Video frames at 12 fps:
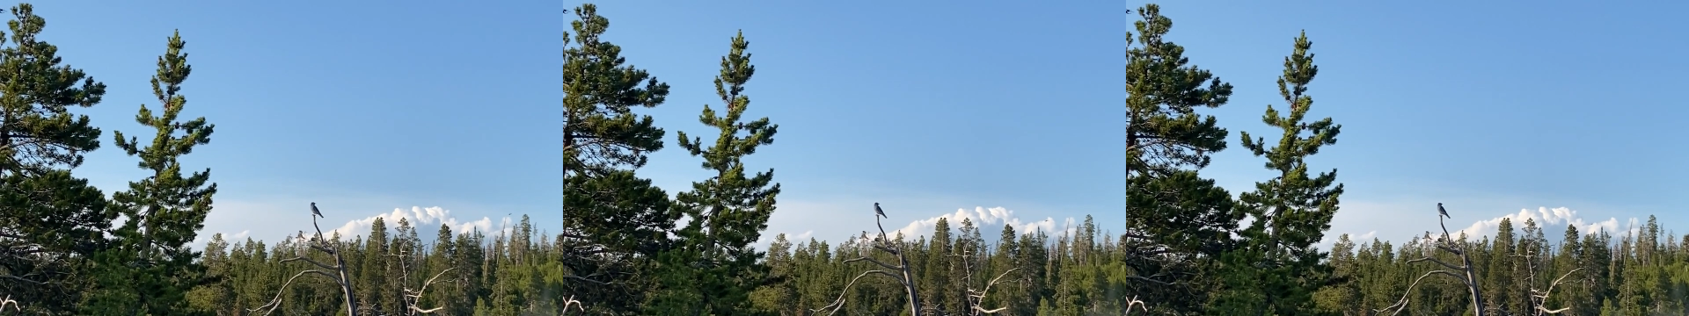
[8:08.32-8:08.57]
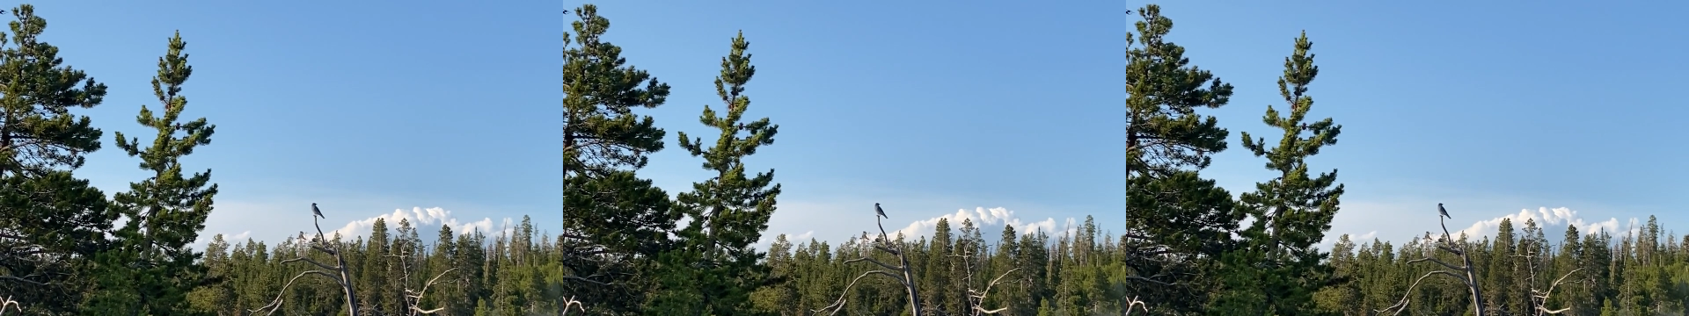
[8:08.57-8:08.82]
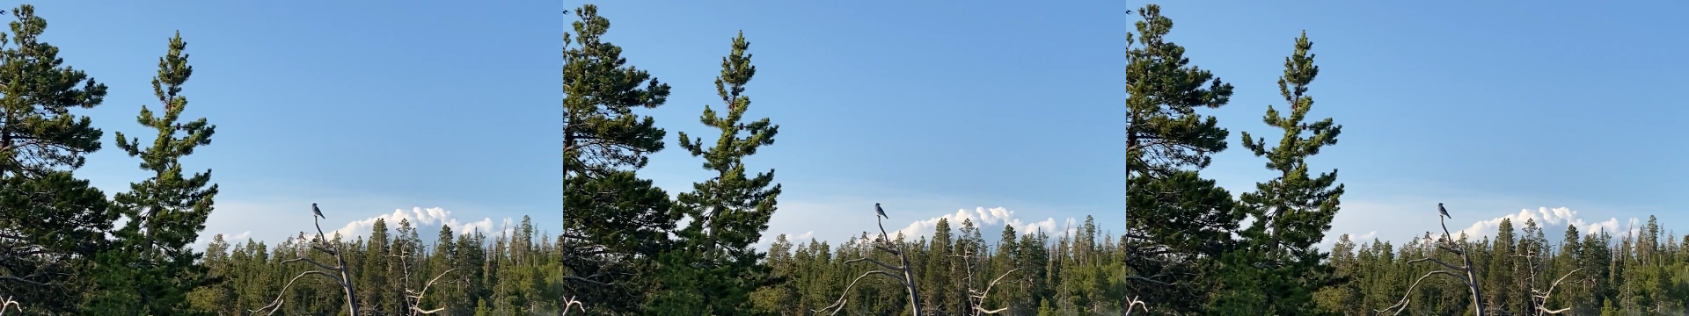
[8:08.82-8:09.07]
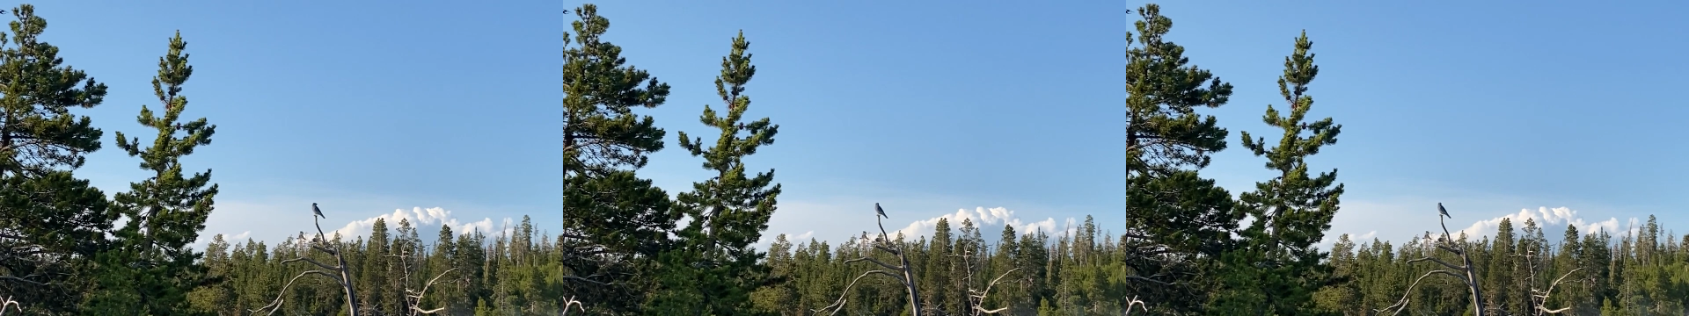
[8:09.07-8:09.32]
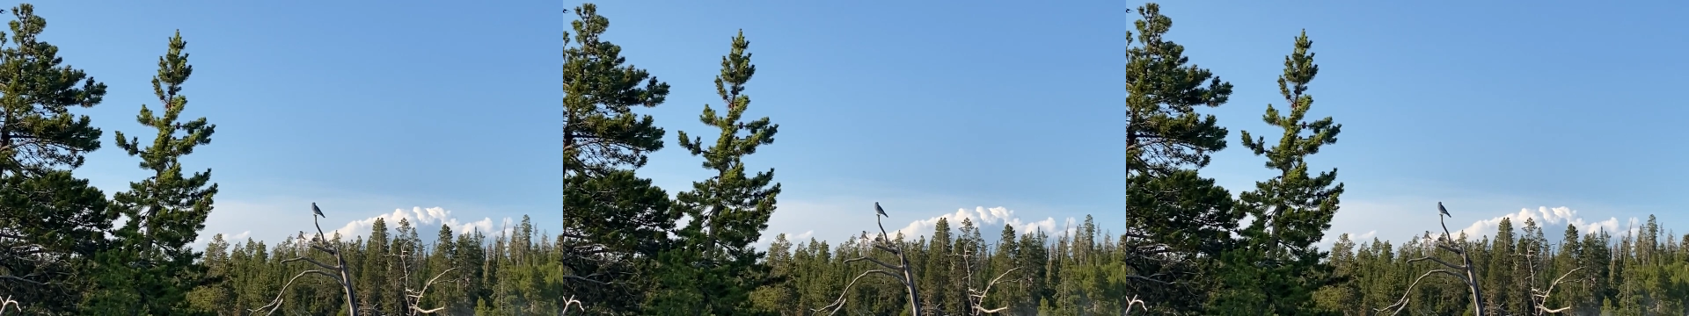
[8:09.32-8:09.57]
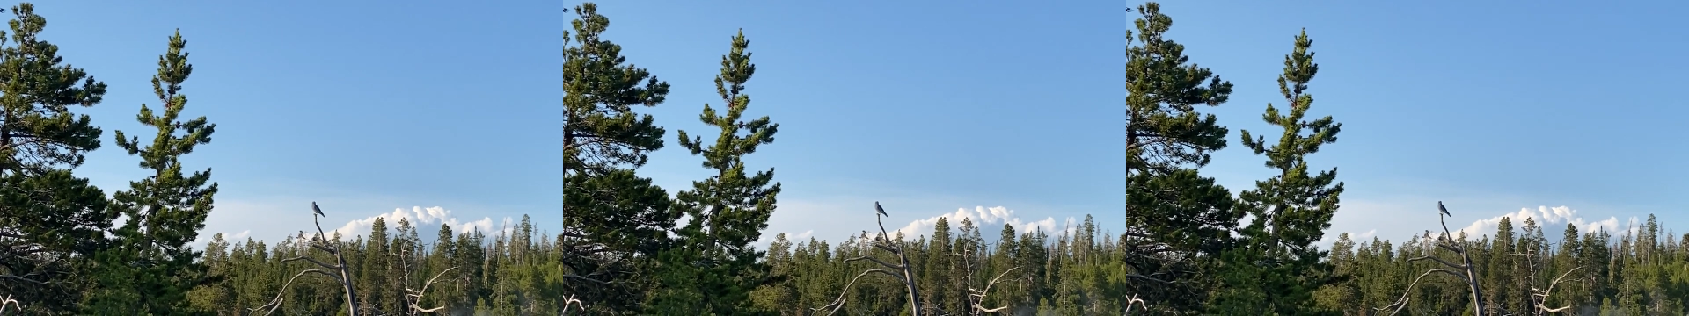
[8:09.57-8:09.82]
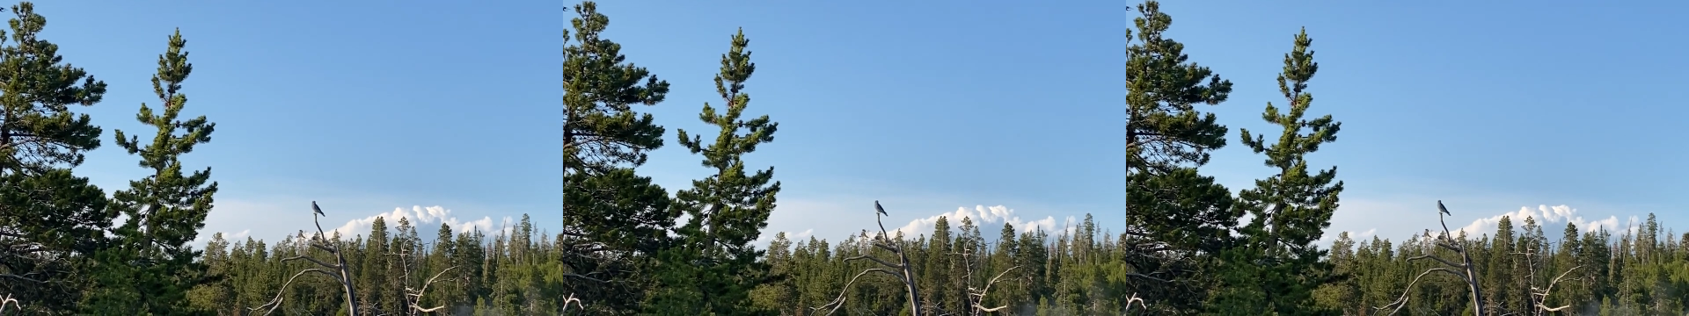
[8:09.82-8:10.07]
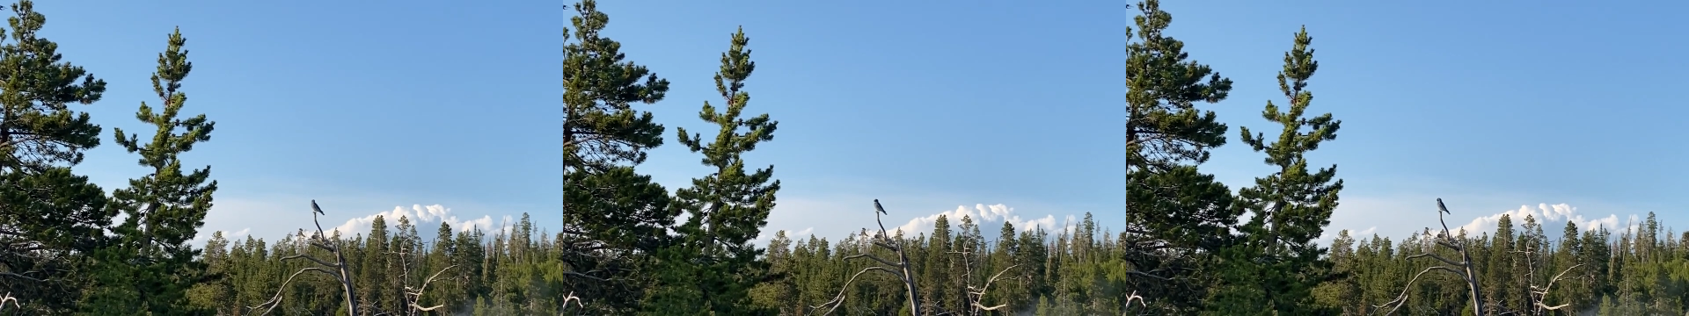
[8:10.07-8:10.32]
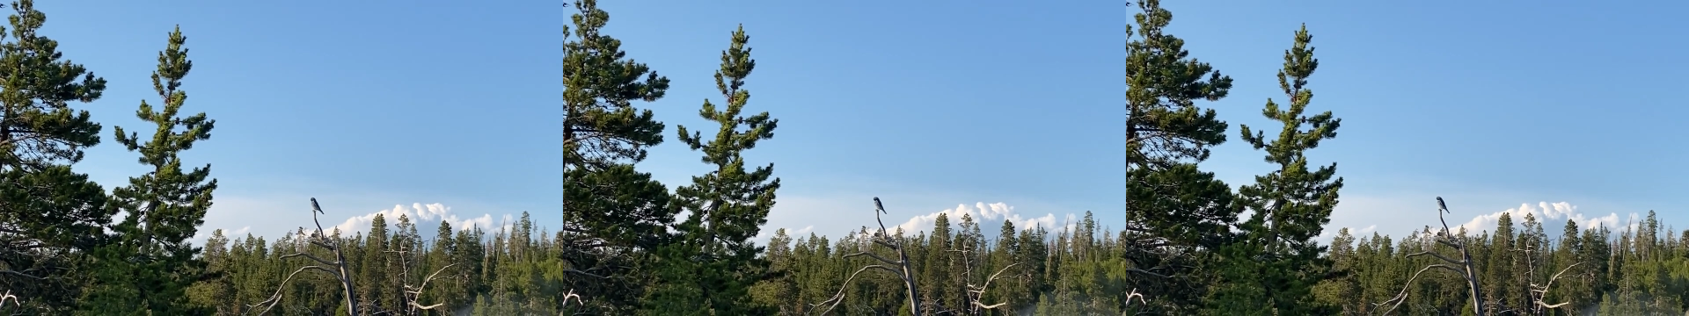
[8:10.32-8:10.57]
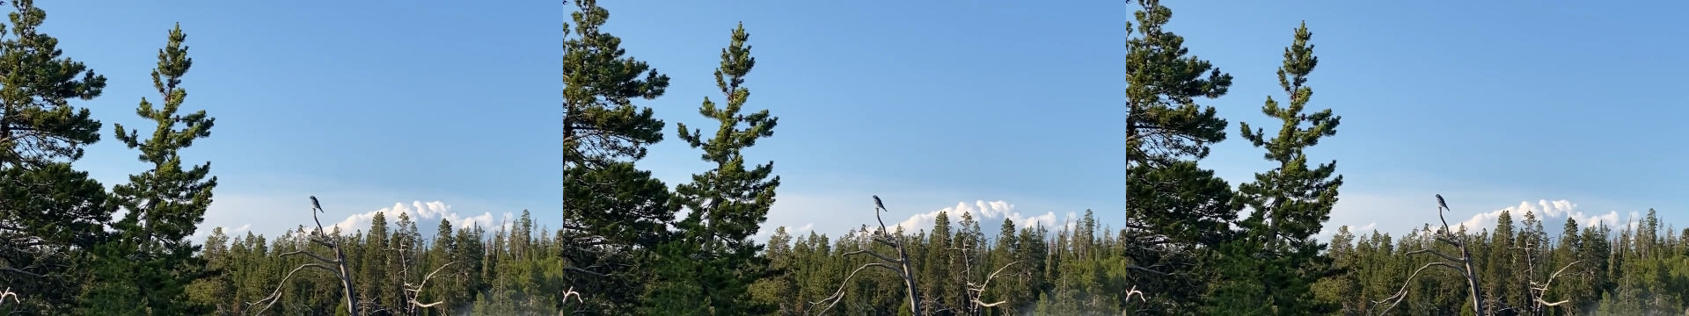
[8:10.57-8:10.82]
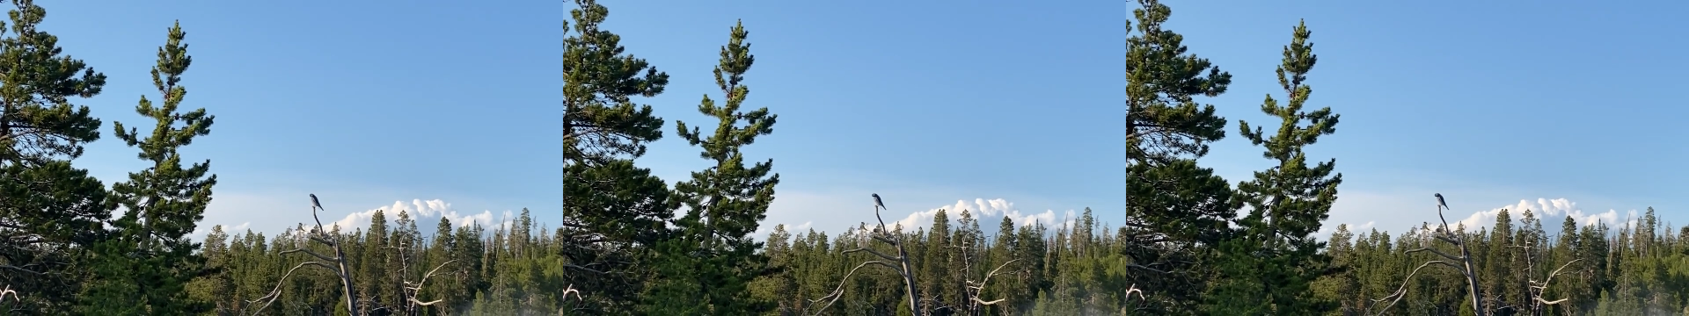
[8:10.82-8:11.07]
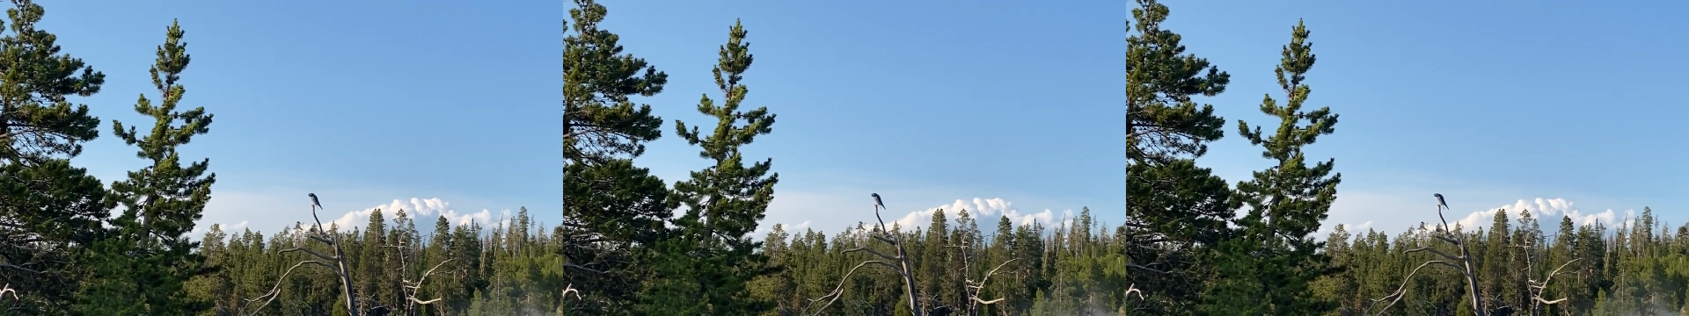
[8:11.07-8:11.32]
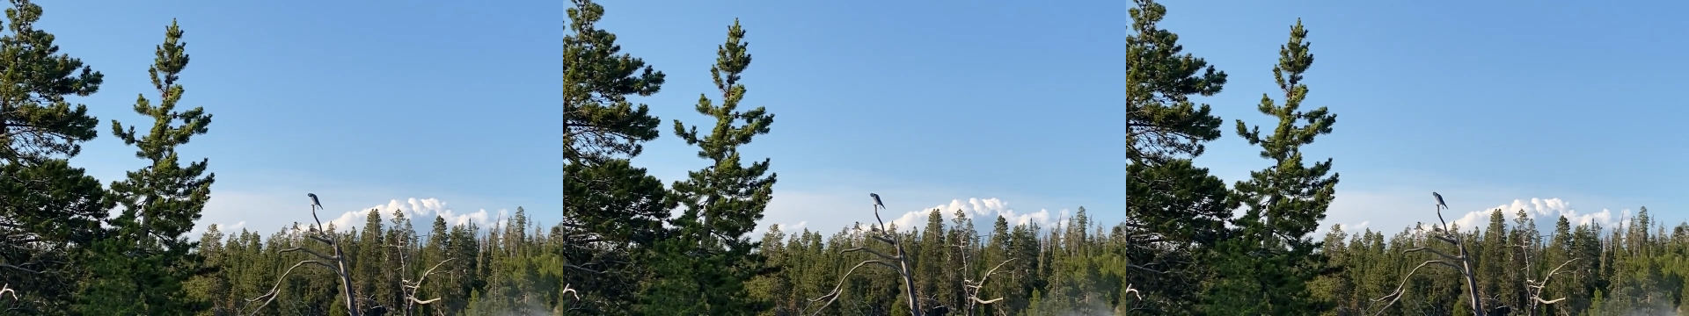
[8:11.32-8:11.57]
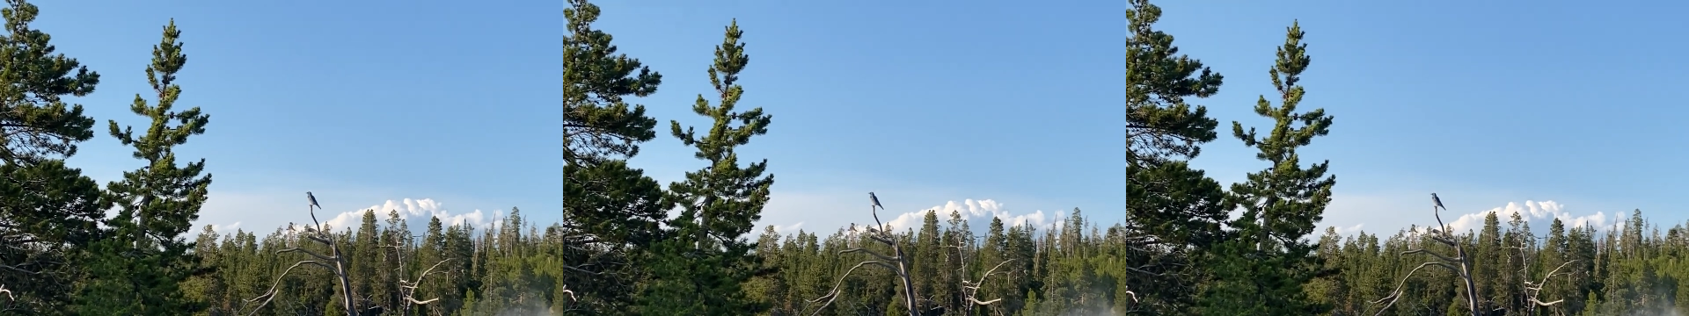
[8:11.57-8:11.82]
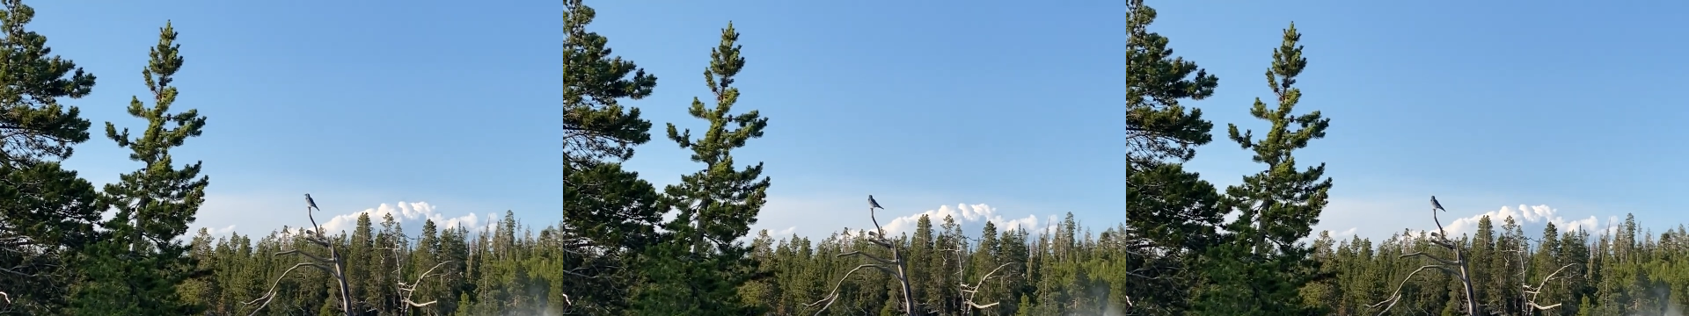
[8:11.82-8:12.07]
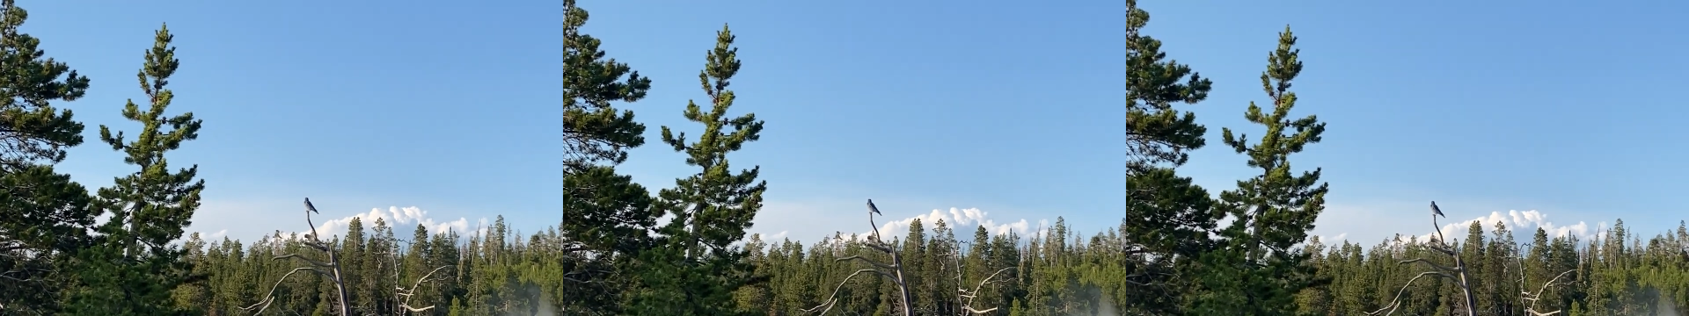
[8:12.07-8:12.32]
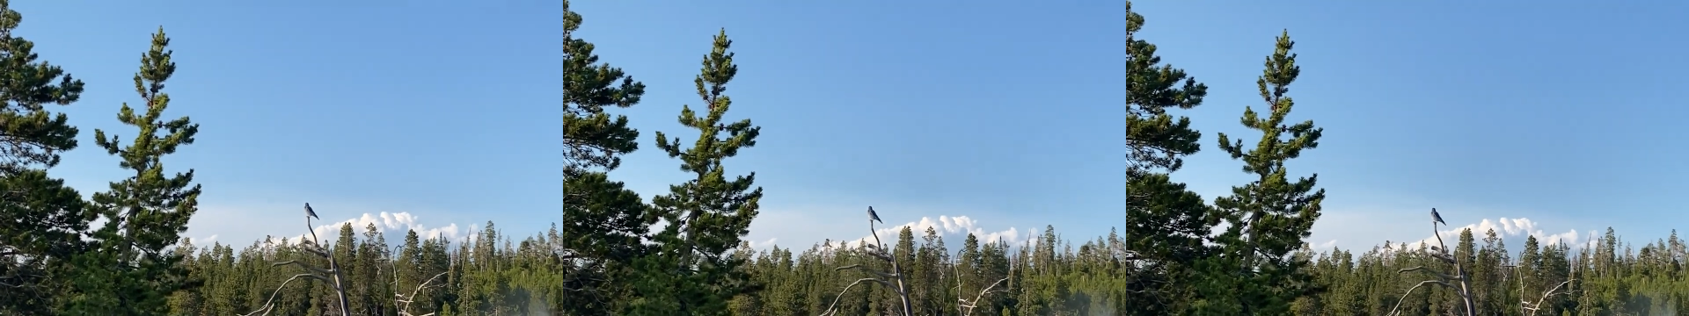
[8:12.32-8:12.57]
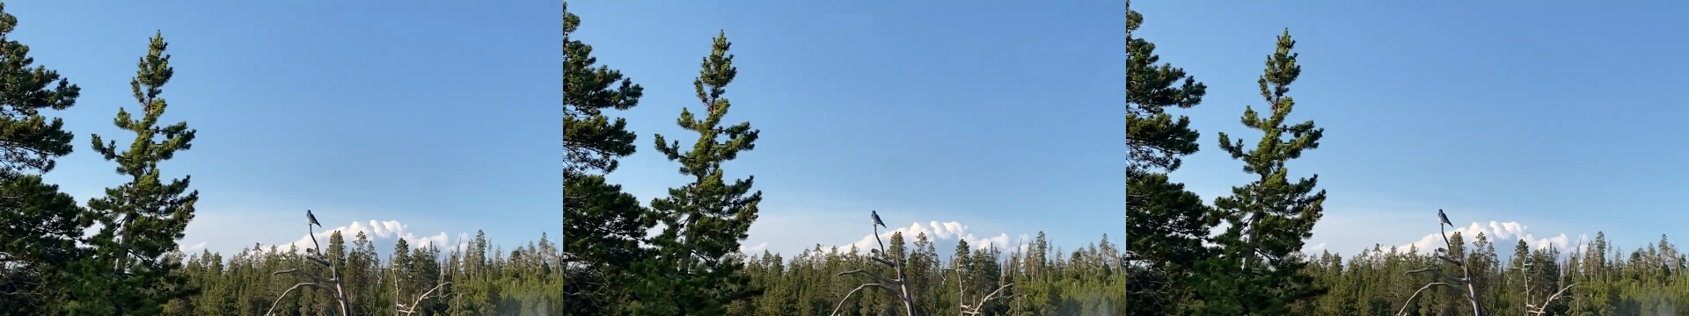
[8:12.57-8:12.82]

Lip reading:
No face is visible, so there are no lips to read.